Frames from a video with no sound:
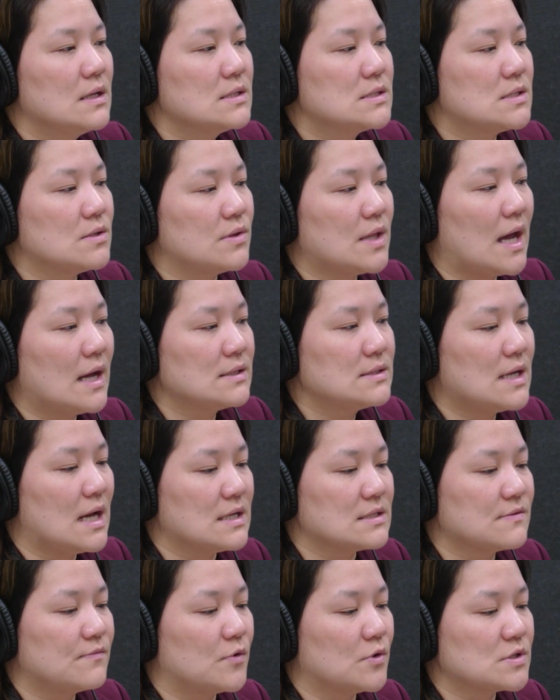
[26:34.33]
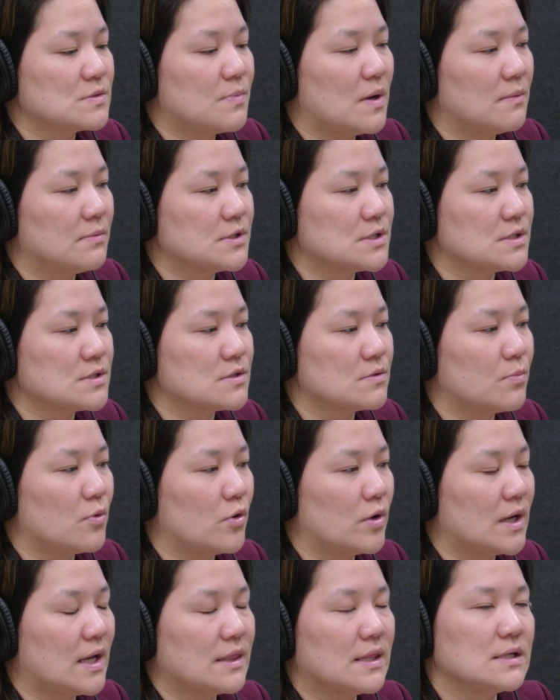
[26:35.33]
So that task force published its
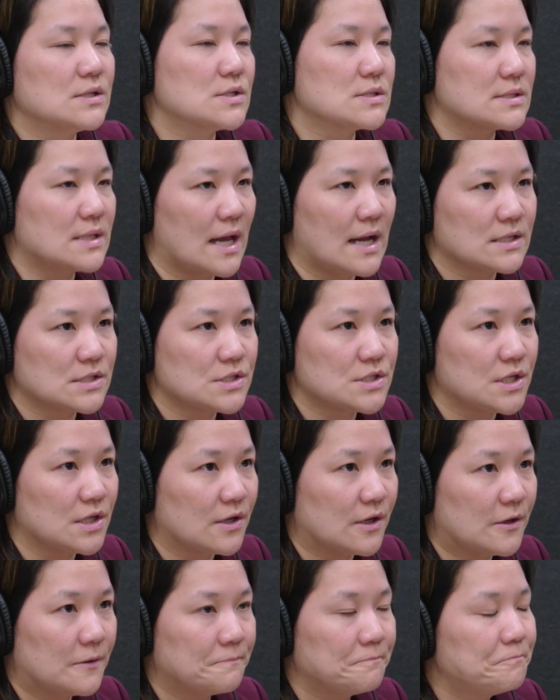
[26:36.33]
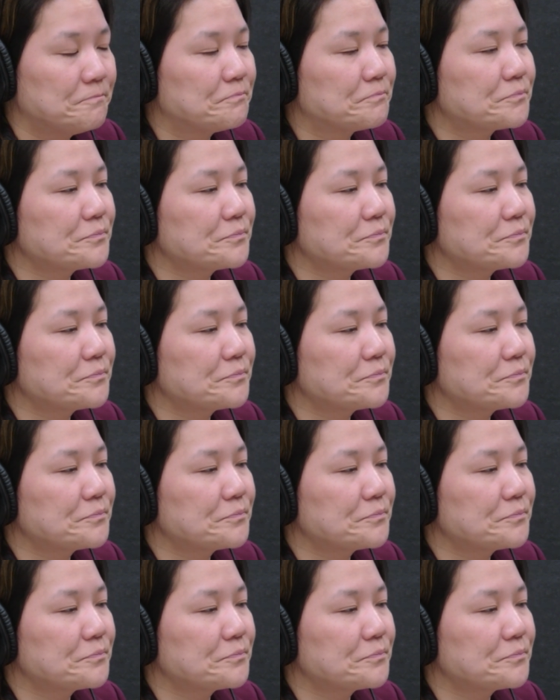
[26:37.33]
report, I think, just last year,